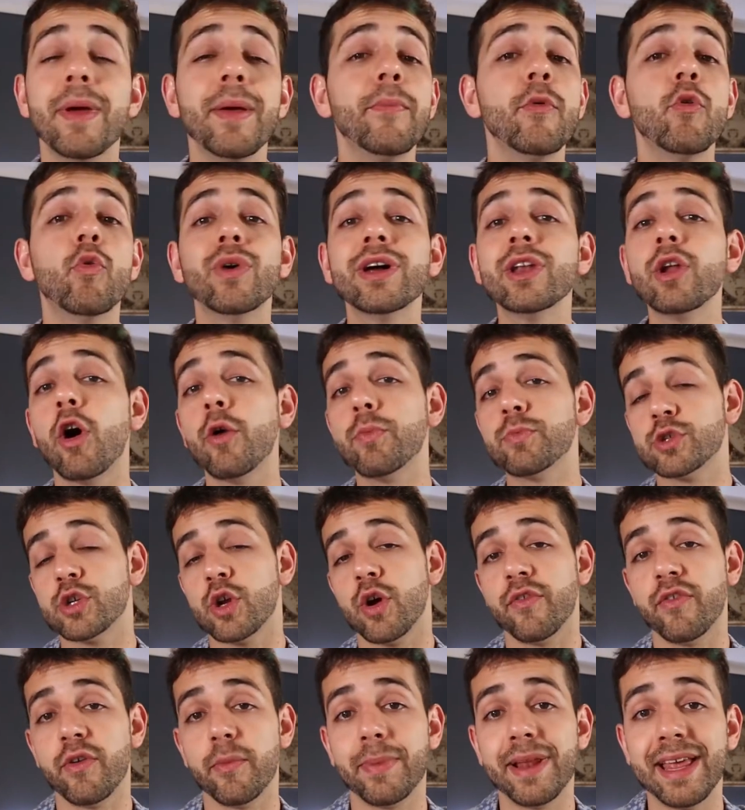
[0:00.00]
Maybe one
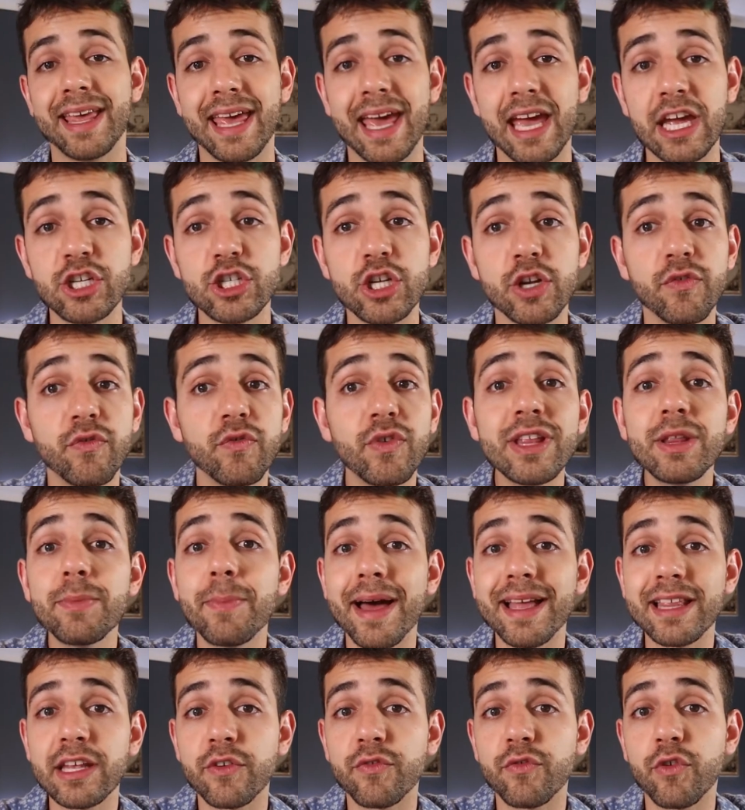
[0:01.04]
option of application fit
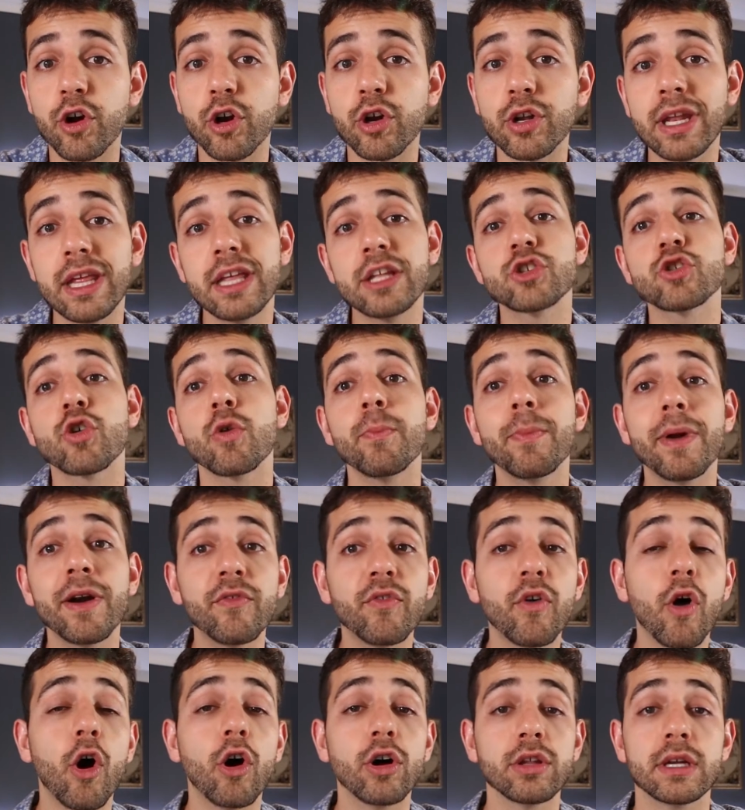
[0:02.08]
better for a needs
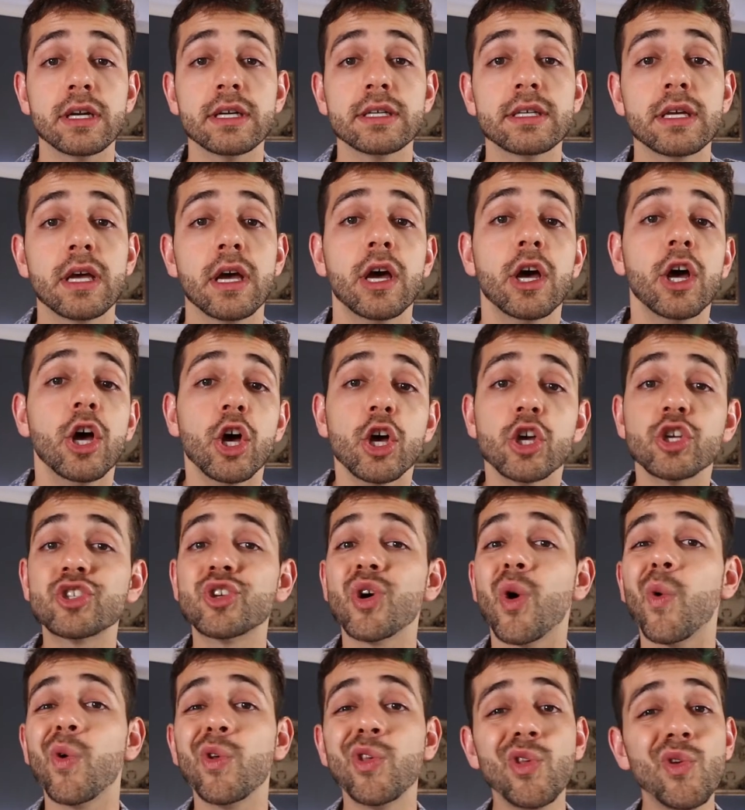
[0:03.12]
compared for others.
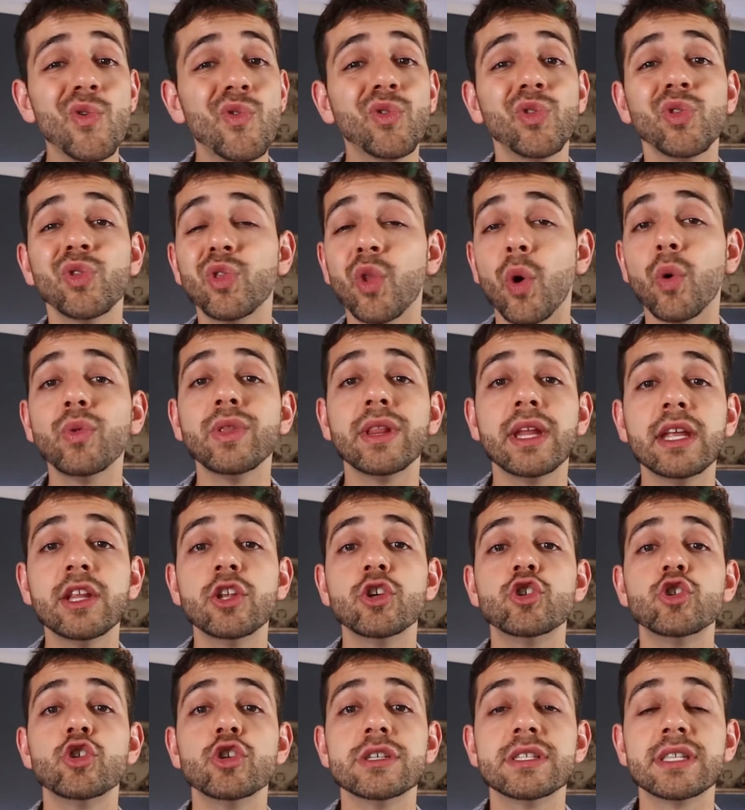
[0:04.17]
So you don't
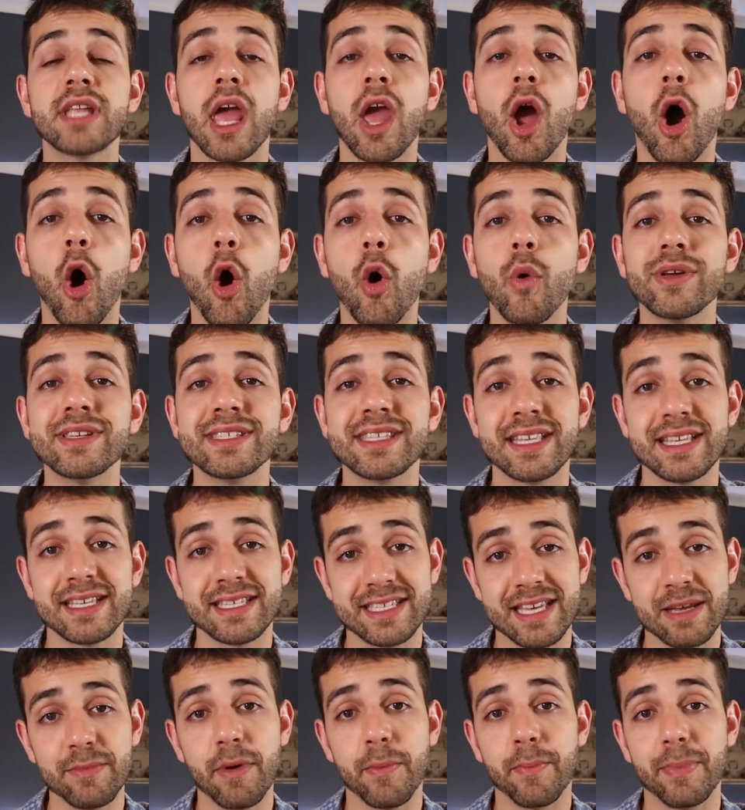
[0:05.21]
need to stay always in the
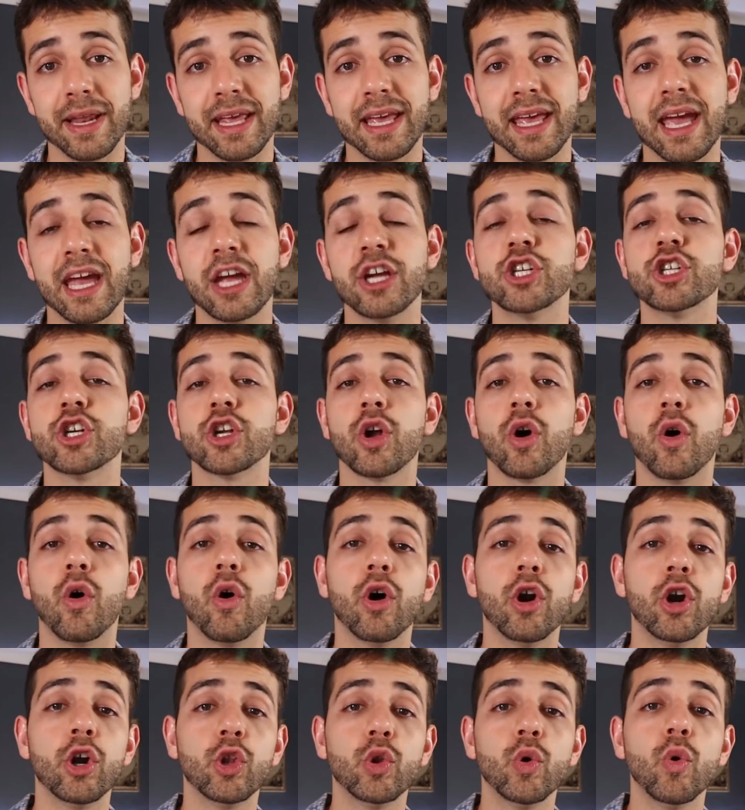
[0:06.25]
same application
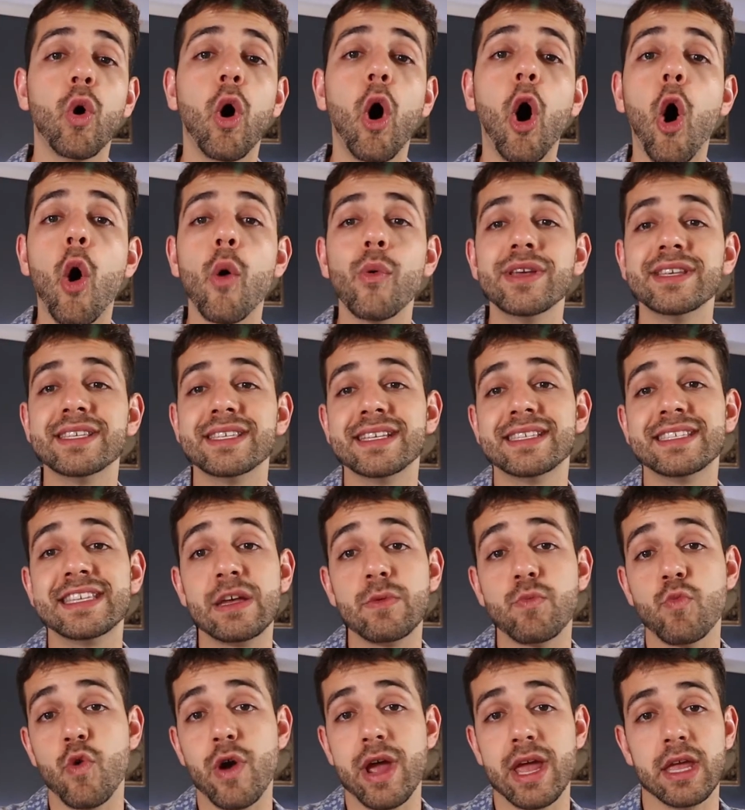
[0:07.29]
or do always the
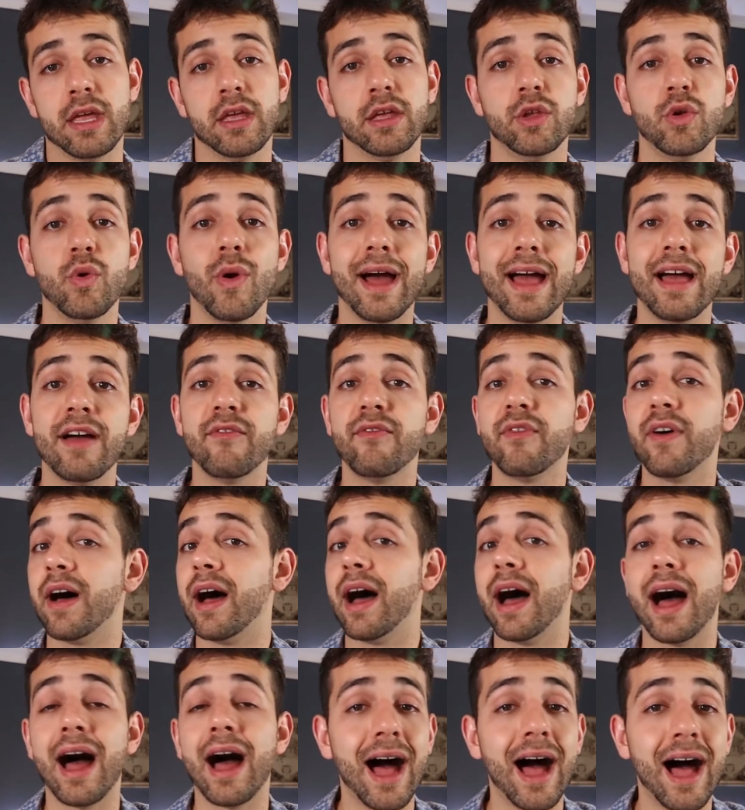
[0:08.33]
same way. You have
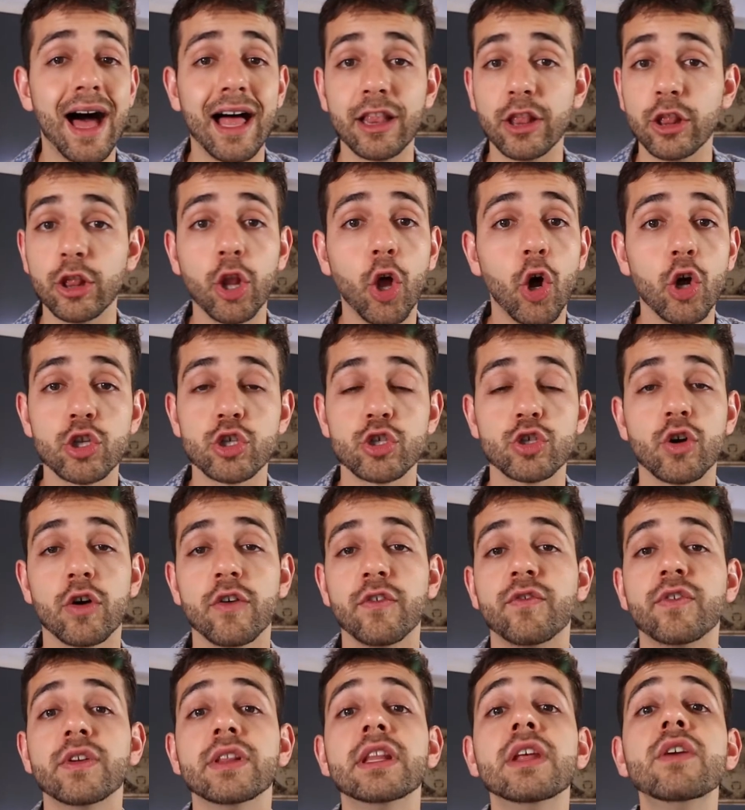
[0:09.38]
a lots
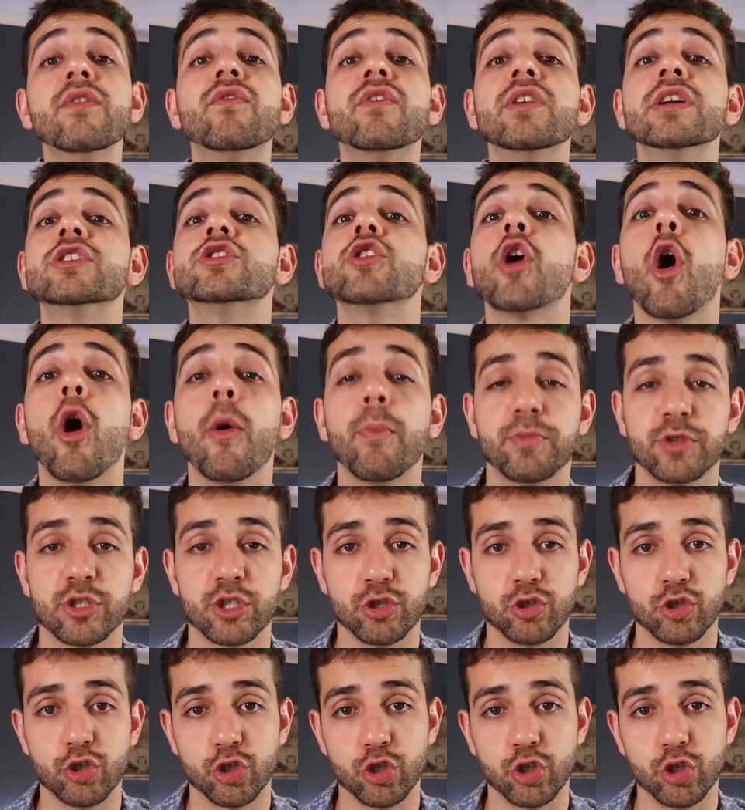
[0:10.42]
of different
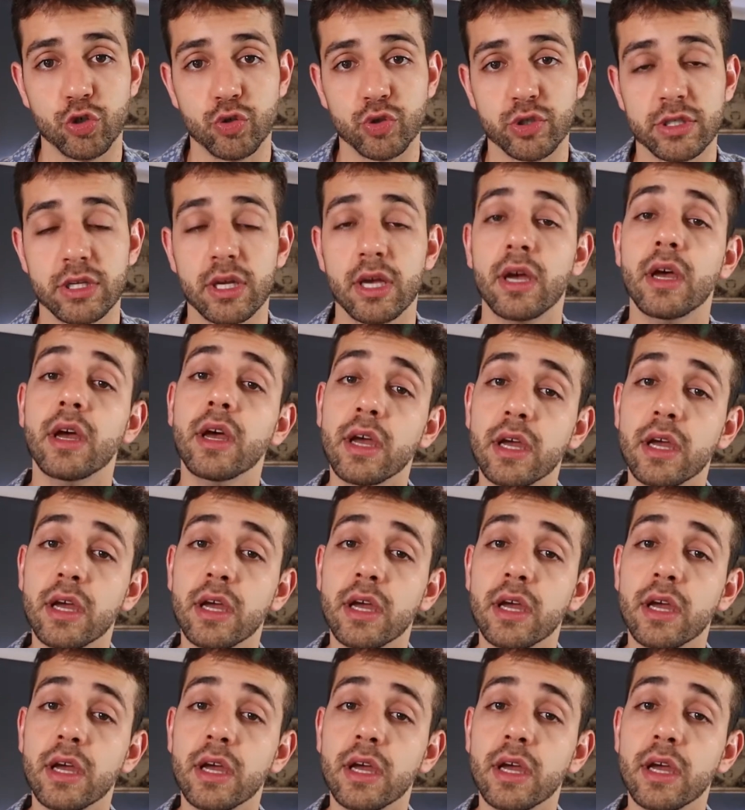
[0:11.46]
options to choose.